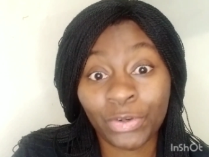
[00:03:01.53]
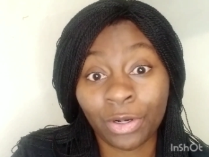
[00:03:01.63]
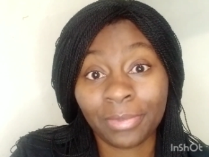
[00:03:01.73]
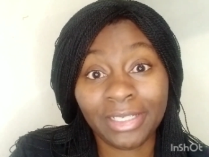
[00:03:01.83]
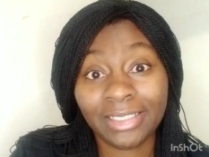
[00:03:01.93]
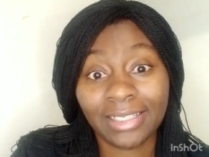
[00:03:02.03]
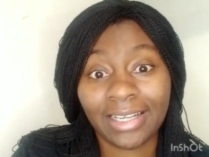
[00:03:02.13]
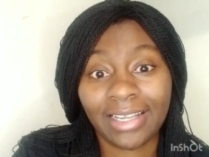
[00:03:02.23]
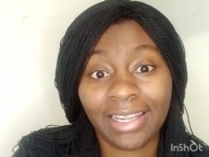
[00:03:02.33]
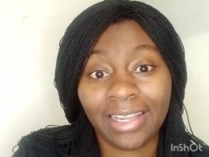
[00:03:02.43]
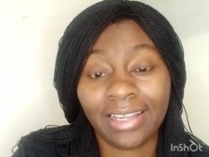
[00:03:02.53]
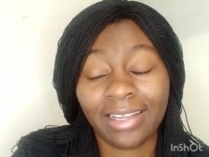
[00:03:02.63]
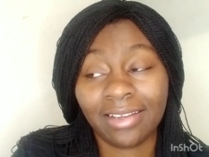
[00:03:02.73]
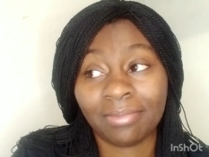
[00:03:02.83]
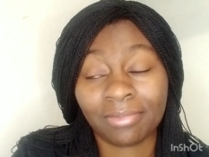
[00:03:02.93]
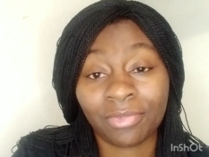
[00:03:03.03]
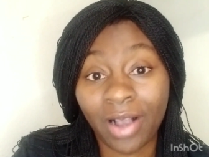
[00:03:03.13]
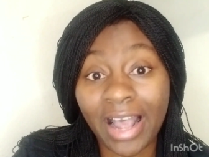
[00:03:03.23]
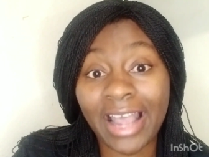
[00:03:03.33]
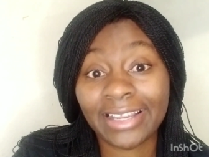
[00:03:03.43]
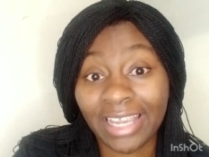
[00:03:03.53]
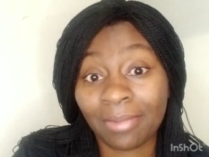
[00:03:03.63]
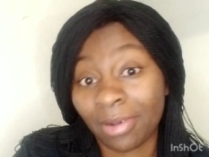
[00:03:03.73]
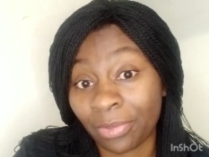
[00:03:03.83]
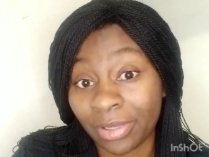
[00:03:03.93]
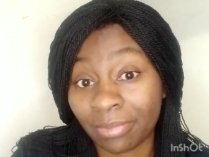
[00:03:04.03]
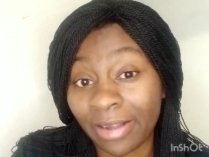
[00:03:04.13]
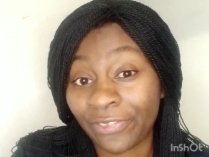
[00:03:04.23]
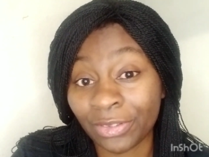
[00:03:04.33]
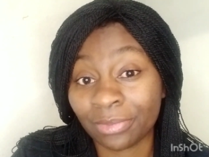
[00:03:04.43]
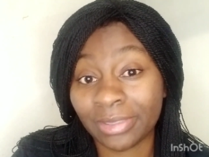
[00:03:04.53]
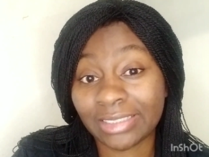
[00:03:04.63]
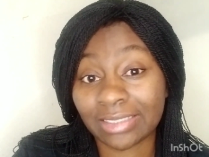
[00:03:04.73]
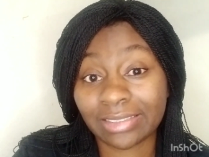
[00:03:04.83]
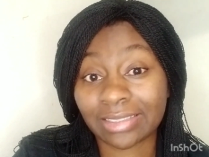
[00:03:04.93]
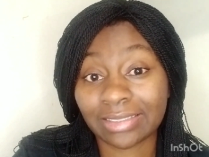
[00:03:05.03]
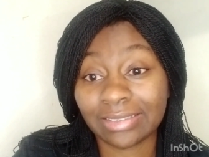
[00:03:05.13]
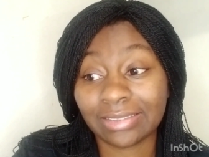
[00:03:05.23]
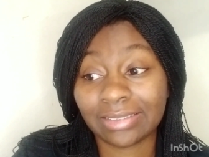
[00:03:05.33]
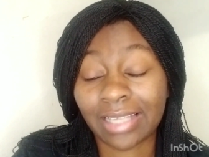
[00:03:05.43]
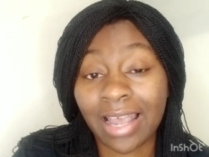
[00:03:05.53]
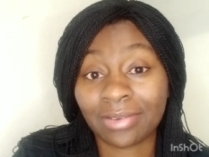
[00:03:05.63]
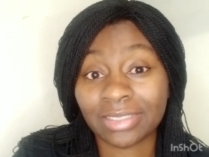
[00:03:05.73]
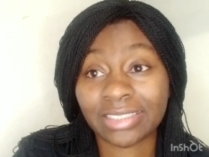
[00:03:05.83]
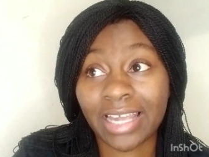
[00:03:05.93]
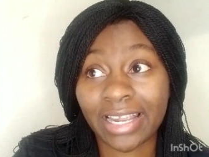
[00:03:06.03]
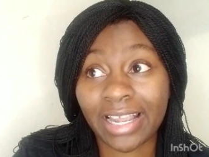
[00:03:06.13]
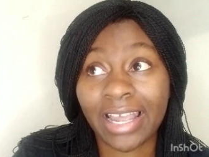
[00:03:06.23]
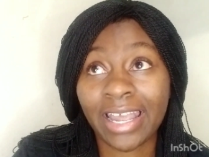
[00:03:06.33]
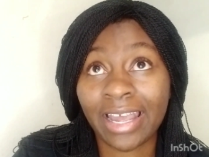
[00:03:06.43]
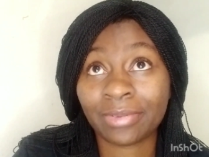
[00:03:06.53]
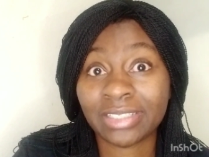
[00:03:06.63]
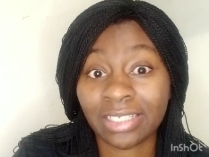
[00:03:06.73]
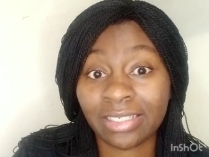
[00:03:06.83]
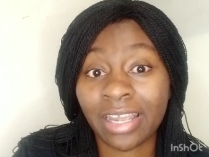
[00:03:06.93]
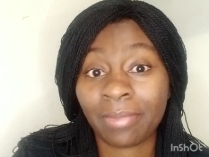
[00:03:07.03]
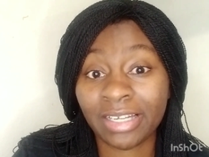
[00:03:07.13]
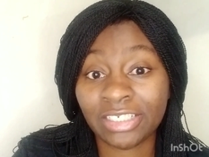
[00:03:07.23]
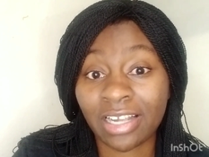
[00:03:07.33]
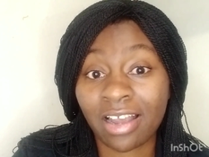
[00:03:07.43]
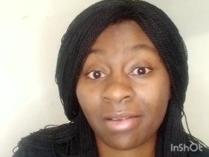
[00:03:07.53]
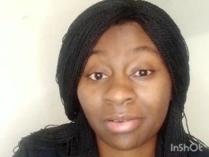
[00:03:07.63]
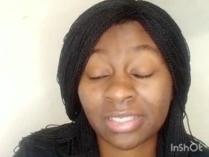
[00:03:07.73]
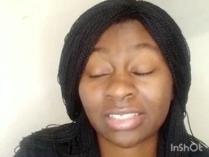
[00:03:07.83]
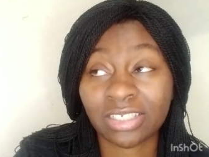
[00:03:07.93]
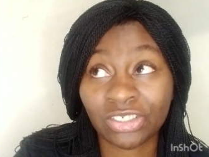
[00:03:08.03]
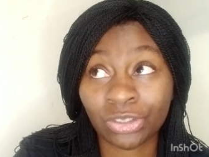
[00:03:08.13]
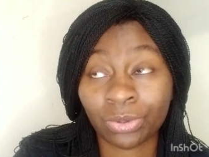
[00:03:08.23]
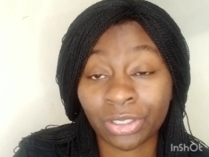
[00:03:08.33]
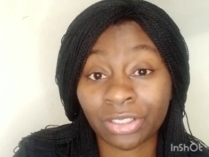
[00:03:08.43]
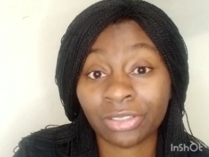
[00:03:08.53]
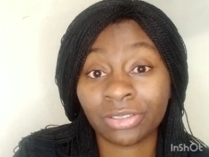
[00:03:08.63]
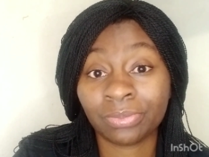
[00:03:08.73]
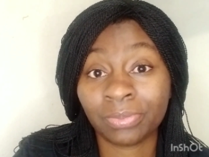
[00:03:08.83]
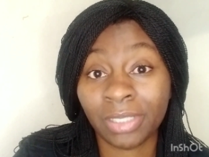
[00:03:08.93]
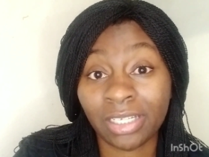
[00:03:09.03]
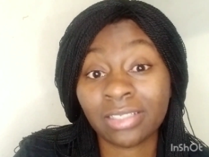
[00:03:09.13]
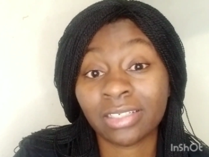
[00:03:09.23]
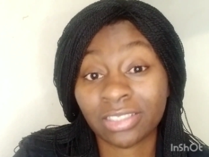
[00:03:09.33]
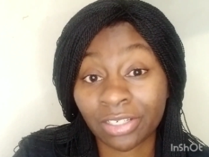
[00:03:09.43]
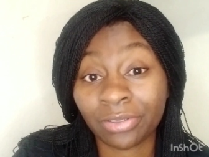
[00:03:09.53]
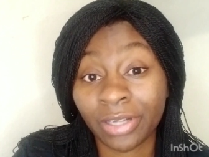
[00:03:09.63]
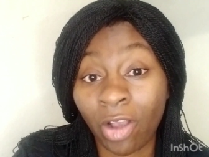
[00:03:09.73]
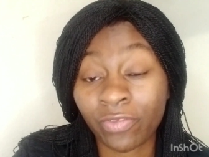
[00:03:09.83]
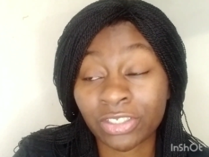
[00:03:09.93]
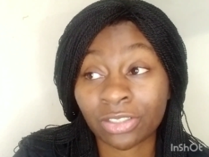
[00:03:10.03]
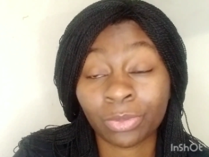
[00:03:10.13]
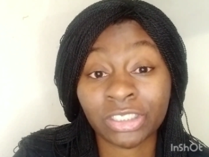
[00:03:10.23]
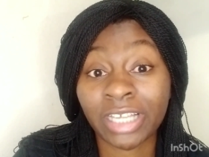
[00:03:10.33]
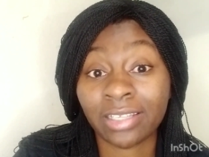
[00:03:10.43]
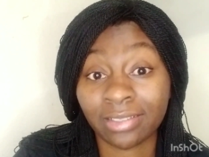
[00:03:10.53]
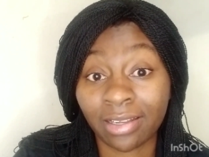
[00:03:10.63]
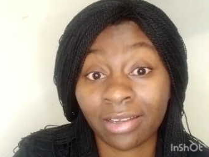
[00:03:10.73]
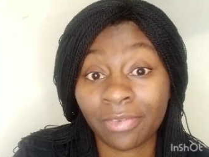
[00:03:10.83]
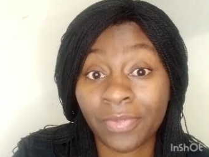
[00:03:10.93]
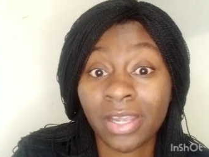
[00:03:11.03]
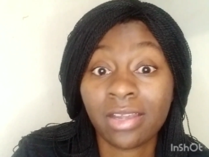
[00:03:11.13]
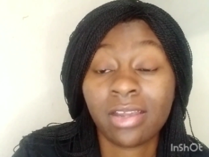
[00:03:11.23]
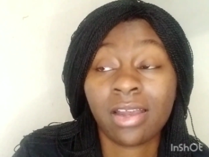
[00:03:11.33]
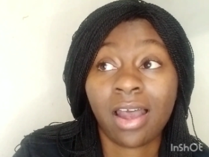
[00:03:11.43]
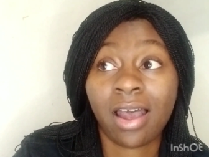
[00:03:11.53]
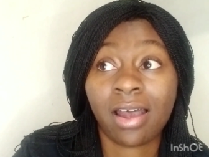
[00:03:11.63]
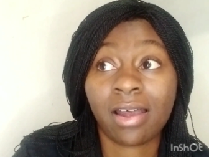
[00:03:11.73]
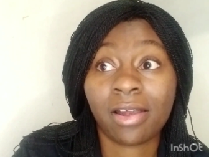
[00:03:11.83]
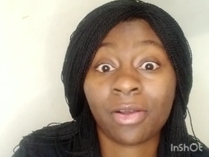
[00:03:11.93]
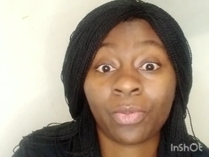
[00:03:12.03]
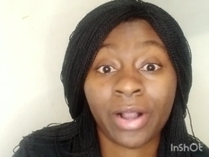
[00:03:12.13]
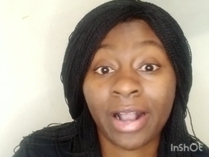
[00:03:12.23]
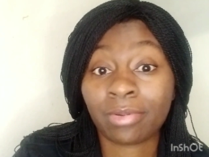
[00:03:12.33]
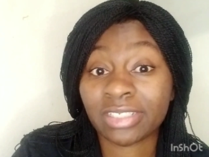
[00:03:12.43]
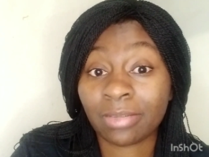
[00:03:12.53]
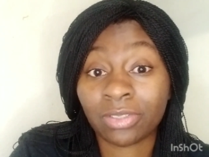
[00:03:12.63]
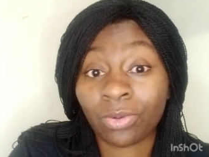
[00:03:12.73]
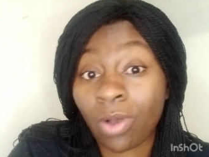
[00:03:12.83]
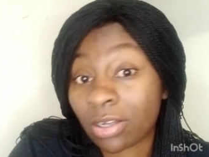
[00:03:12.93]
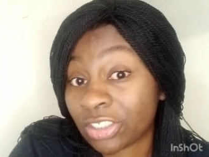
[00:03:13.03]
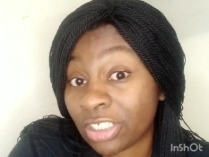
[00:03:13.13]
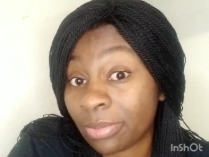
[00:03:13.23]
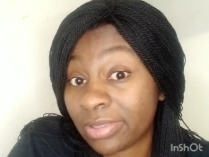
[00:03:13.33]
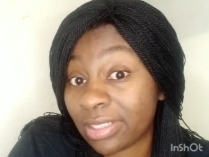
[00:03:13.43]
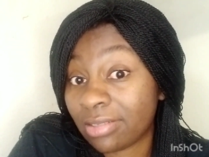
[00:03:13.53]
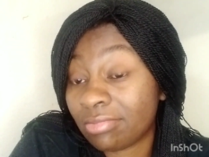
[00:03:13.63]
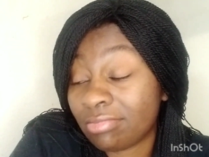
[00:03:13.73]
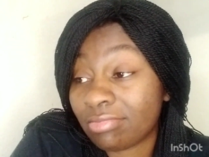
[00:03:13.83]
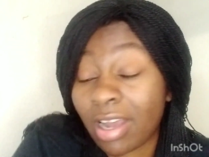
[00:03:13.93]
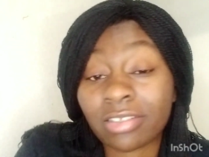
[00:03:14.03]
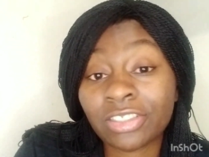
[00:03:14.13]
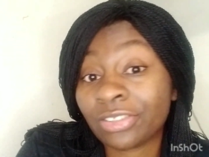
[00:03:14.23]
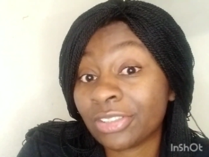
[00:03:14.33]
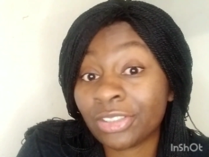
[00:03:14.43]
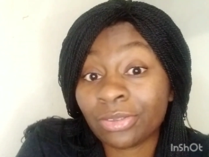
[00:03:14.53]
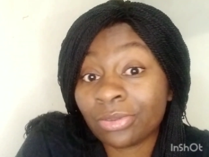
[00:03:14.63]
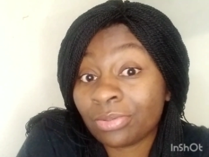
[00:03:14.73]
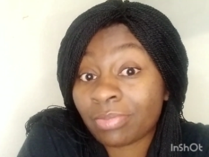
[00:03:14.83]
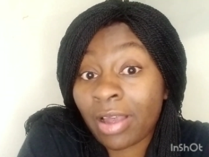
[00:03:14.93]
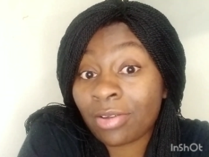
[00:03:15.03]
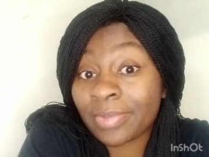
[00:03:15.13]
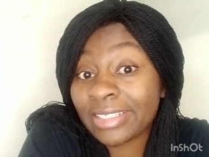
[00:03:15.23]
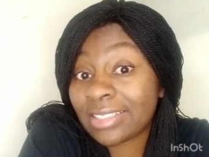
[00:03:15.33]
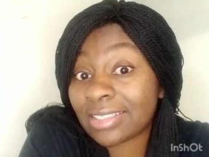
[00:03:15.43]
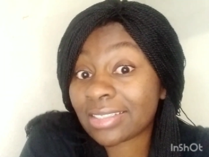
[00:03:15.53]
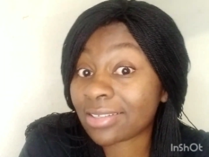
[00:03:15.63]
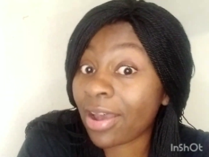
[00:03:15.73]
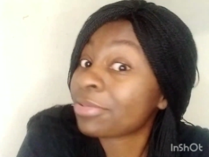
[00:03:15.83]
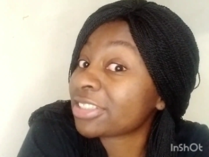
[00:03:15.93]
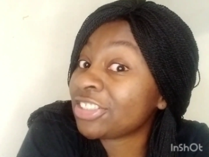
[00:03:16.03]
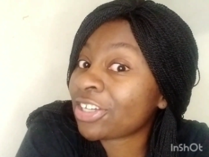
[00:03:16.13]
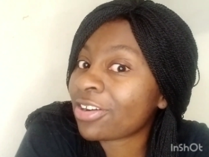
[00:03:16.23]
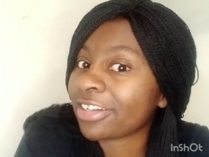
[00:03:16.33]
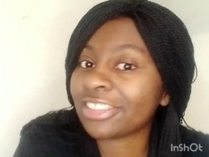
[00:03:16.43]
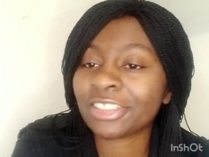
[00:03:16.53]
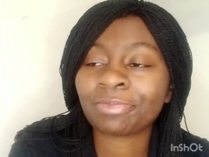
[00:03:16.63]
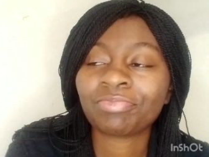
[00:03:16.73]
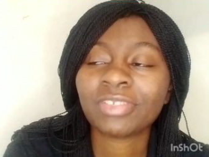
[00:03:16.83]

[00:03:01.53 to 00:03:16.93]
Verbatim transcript: for me and why I came up with my fruit business because I was like I had I was sitting at my job. I was a central worker, being the security officer, which I love um, where I was able to walk ships and monitor and do my own business. I was in charge.